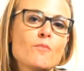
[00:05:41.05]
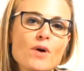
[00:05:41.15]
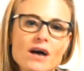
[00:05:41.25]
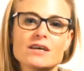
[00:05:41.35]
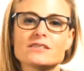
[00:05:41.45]

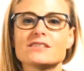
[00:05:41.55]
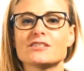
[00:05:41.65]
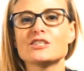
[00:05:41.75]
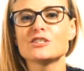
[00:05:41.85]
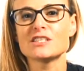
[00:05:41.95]
but
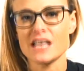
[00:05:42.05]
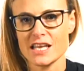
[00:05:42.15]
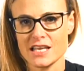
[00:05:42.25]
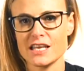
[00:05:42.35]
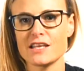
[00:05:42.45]
to
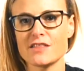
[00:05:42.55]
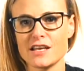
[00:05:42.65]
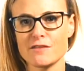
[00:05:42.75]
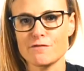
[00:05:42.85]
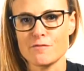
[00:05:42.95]
take in
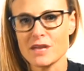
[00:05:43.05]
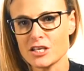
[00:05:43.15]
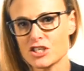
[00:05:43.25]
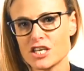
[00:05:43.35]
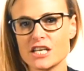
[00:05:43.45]
the
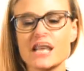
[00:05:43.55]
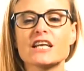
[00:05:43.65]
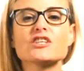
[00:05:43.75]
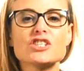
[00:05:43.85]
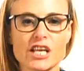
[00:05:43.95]
information
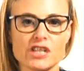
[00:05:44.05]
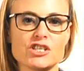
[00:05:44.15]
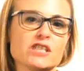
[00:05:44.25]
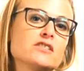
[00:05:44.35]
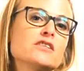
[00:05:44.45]
and
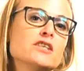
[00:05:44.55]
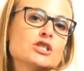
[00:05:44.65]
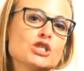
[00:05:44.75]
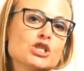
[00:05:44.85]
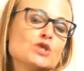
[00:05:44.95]
change it
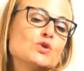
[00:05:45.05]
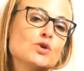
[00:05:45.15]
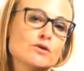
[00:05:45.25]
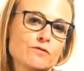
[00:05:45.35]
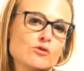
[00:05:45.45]
to
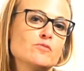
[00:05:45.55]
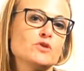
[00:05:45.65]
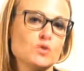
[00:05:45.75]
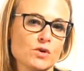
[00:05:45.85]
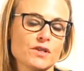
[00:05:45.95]

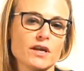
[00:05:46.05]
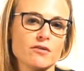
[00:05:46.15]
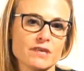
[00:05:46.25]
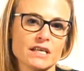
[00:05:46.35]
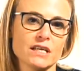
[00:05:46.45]
conform to what
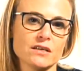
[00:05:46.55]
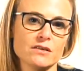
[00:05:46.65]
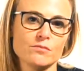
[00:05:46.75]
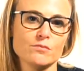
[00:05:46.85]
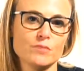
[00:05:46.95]
they already